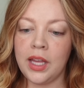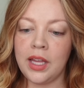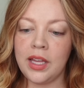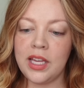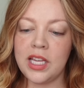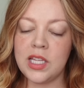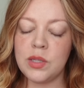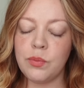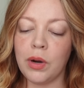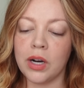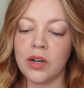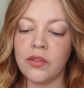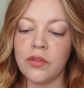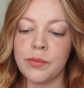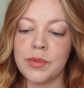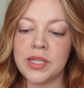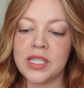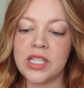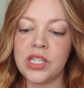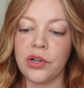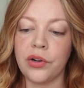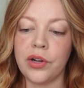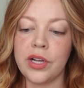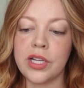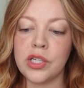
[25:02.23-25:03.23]
He's part of a
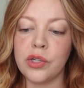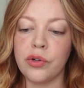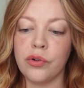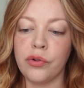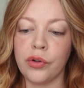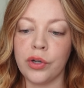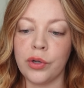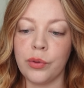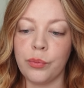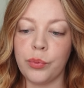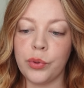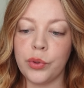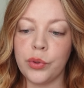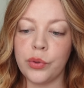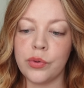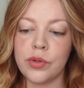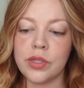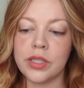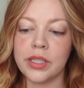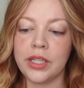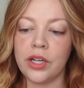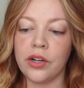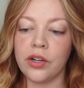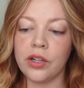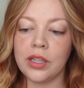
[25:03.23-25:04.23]
mysterious group
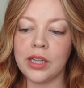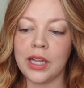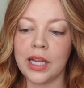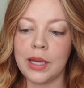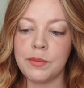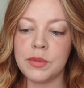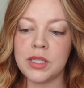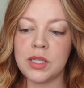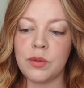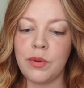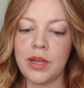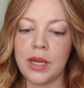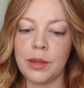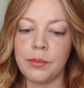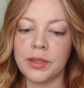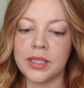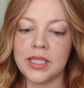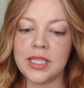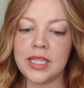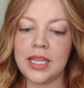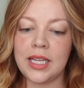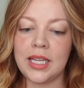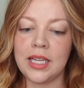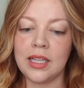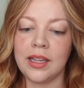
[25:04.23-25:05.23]
whose leader claims to be able
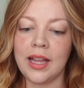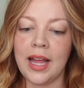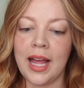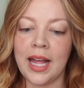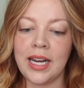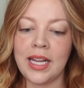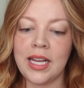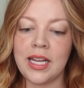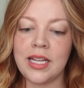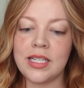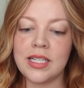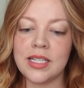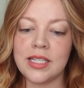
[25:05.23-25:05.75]
to heal any